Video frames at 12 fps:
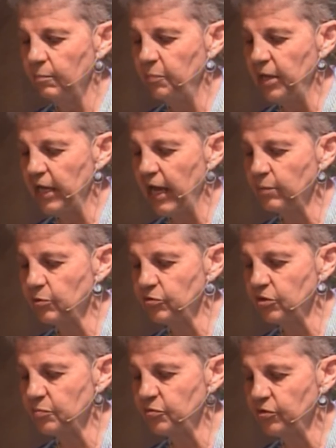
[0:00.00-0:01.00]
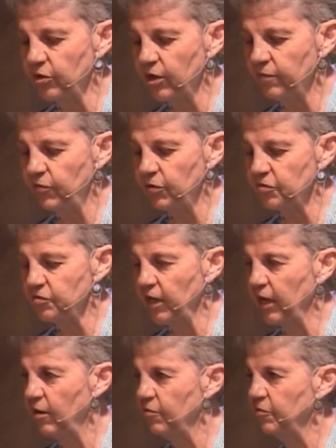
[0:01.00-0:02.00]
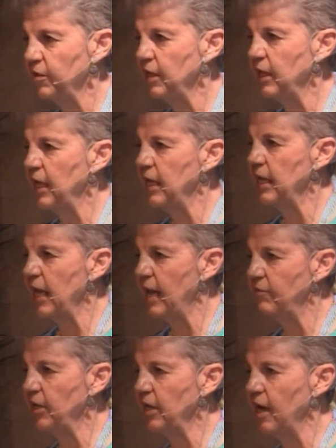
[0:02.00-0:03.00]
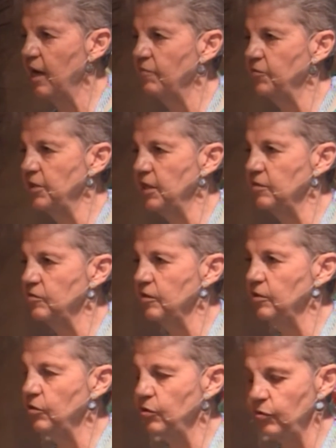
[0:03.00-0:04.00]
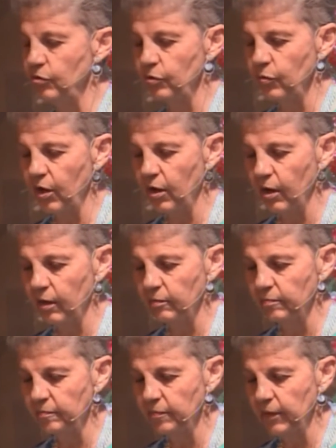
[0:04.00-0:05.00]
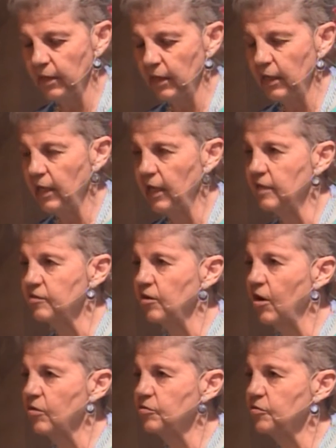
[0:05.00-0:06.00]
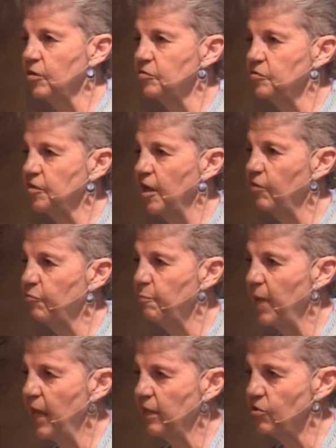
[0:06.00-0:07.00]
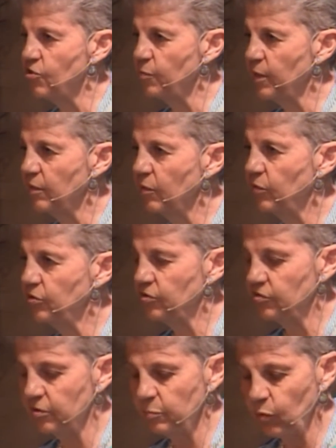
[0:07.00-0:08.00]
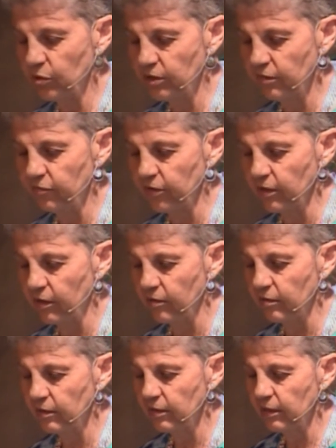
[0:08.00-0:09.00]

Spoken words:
being able to observe yourself, and having confidence in who you are. It's also self-management, which is the more difficult.